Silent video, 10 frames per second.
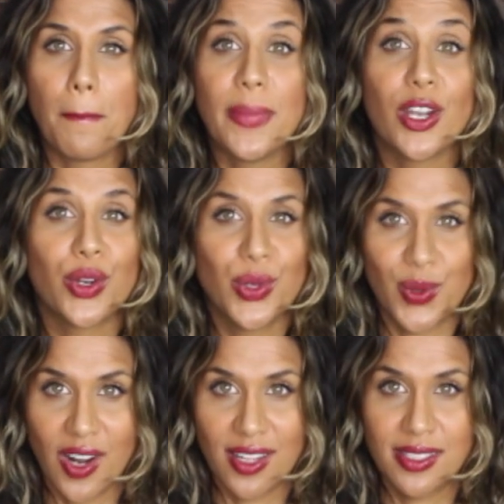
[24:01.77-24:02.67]
mirror
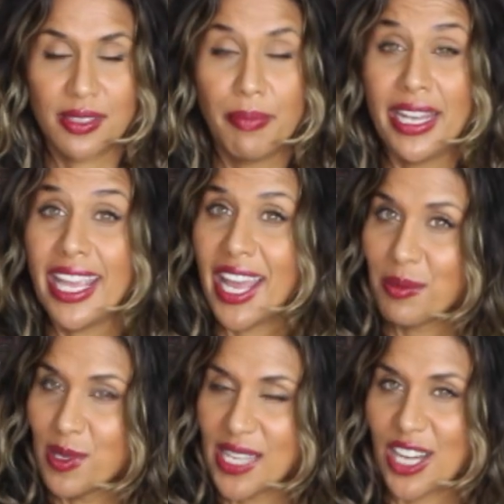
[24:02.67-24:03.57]
neurons. Many
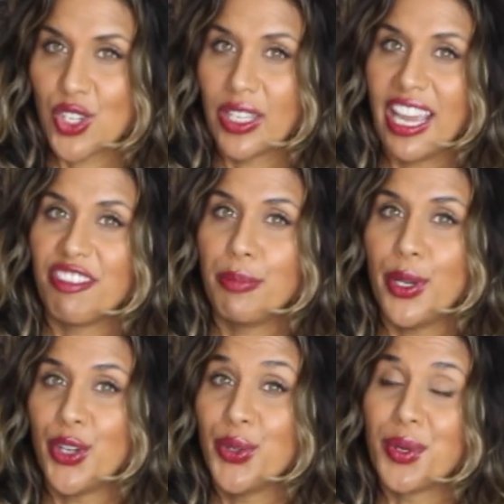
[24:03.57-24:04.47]
animals actually have
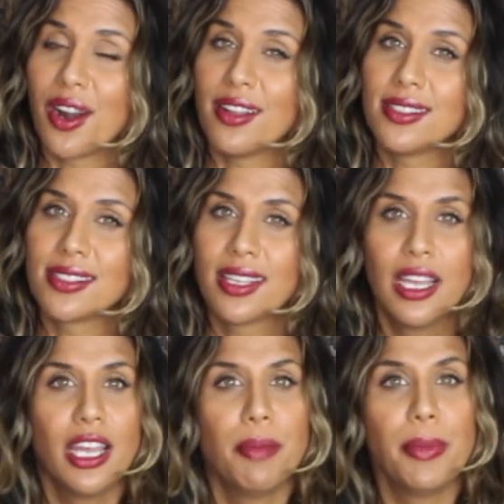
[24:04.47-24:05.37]
mirror neurons.
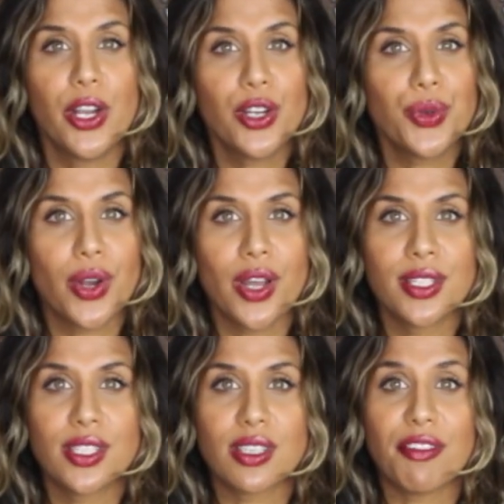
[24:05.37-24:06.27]
Mirror
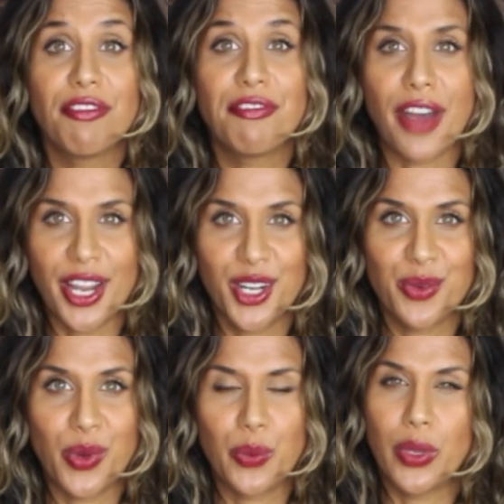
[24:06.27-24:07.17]
neurons
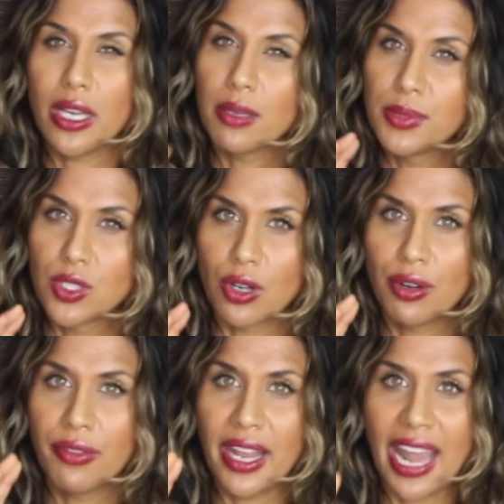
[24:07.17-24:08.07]
fire when we
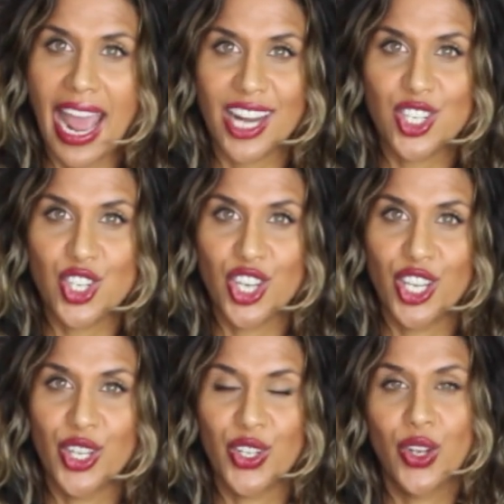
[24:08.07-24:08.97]
observe an
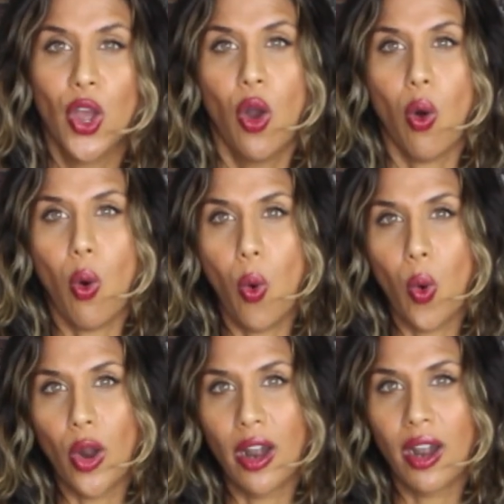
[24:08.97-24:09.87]
action
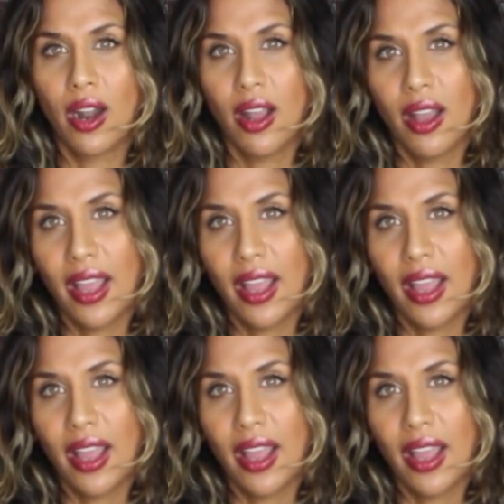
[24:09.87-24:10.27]
or